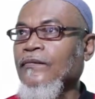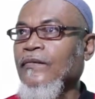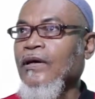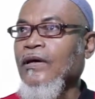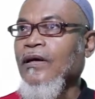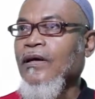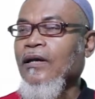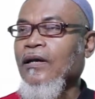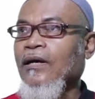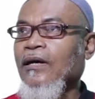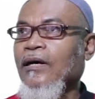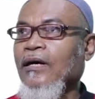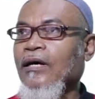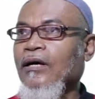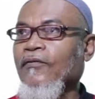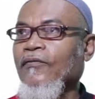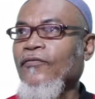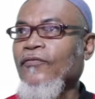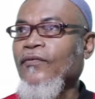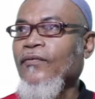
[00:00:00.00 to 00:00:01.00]
I can
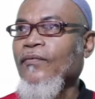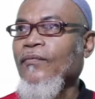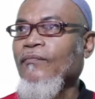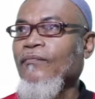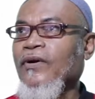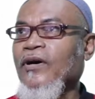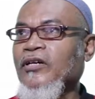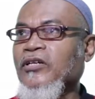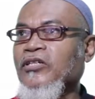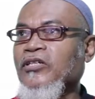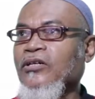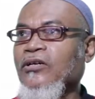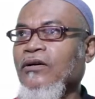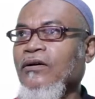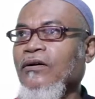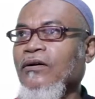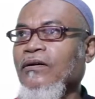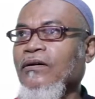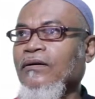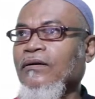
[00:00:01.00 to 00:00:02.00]
have my
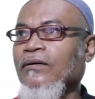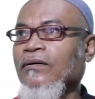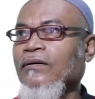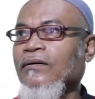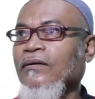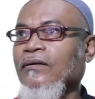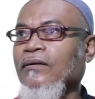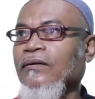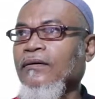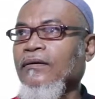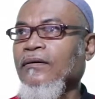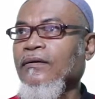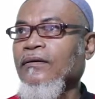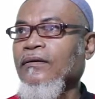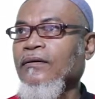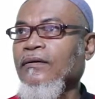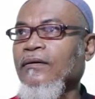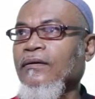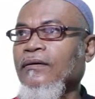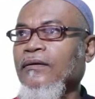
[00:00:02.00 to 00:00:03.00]
char
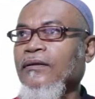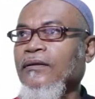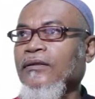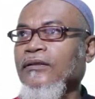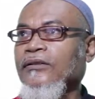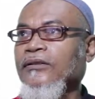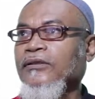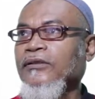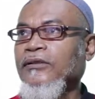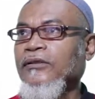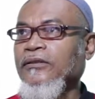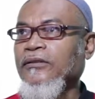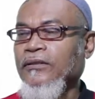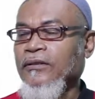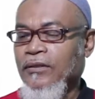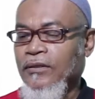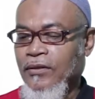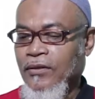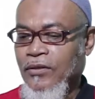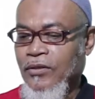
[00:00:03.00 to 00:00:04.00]
c.
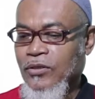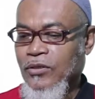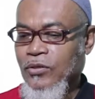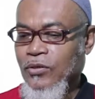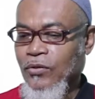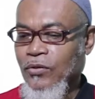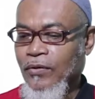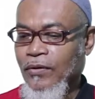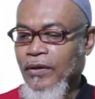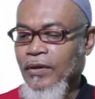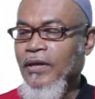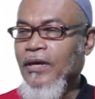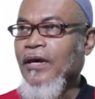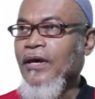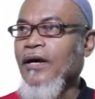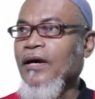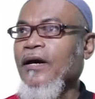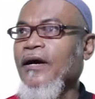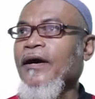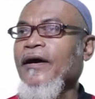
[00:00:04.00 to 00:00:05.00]
So
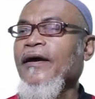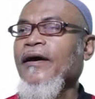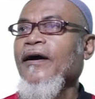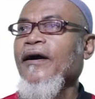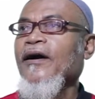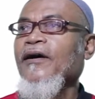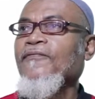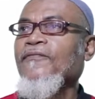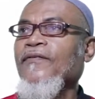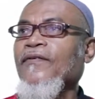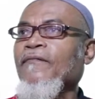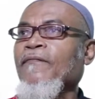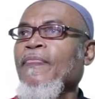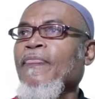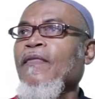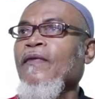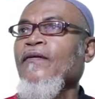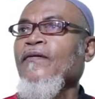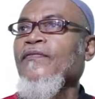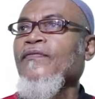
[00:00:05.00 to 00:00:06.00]
here I have
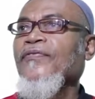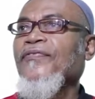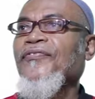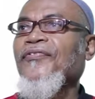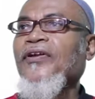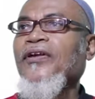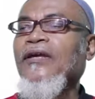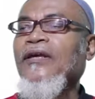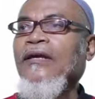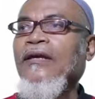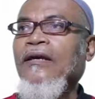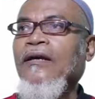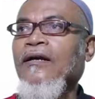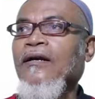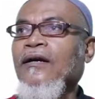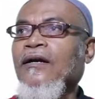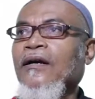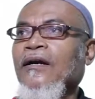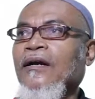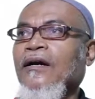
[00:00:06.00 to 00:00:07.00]
three
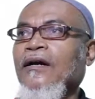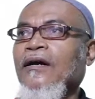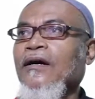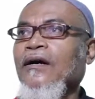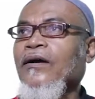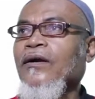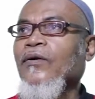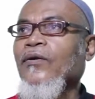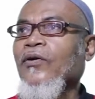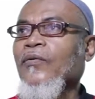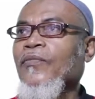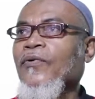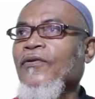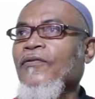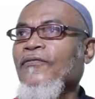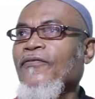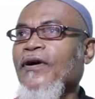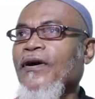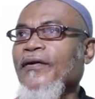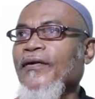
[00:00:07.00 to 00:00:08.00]

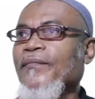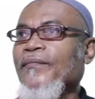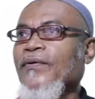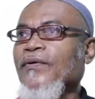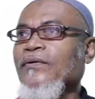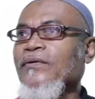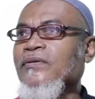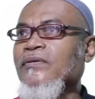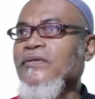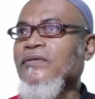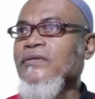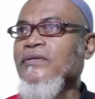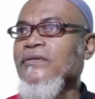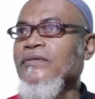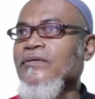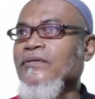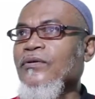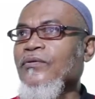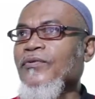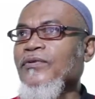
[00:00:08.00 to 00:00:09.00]
global
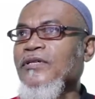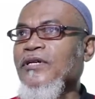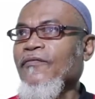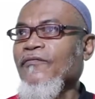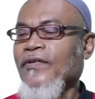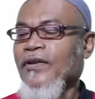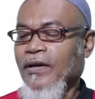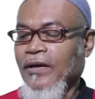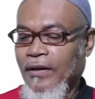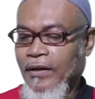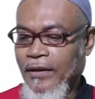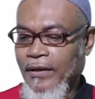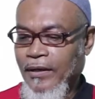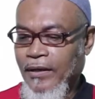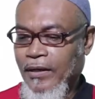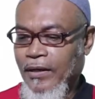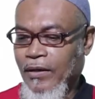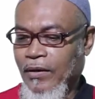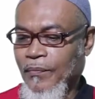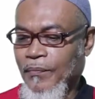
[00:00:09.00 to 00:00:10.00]
variables which I've
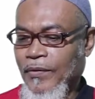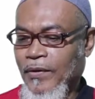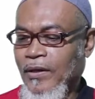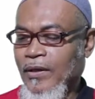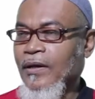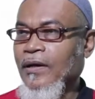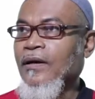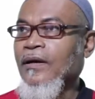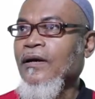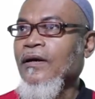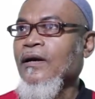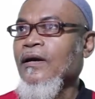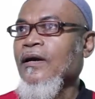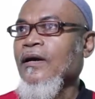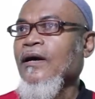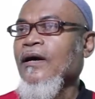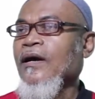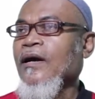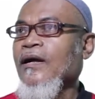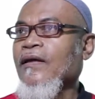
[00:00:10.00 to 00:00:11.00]
declared up here,
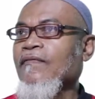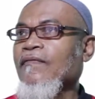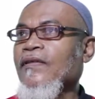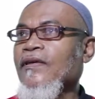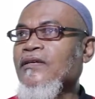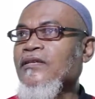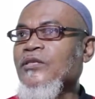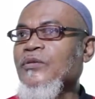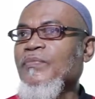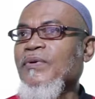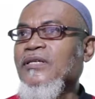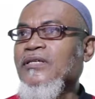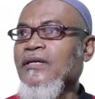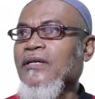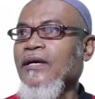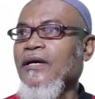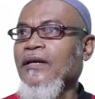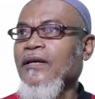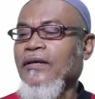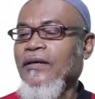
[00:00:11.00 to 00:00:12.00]
and this
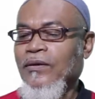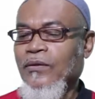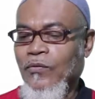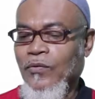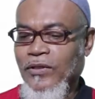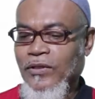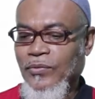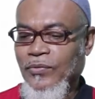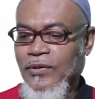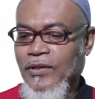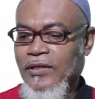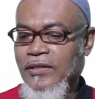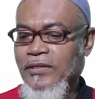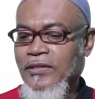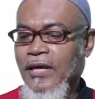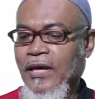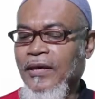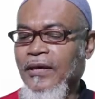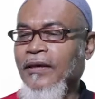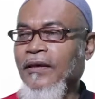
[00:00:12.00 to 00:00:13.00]
basically what we are
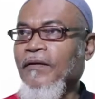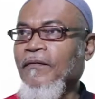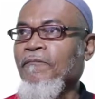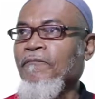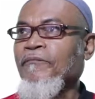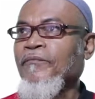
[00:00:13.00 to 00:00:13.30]
saying,